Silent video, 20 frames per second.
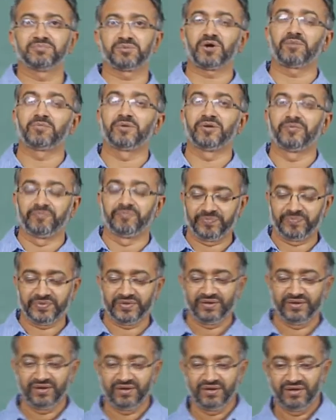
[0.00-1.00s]
problem.
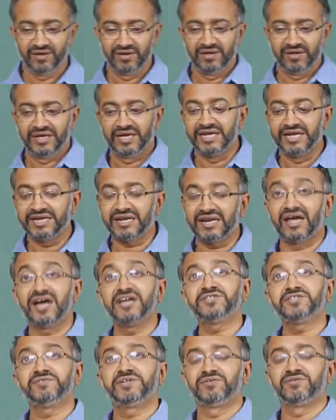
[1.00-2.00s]
In
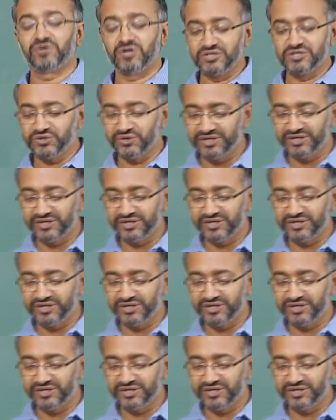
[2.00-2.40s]
class we have also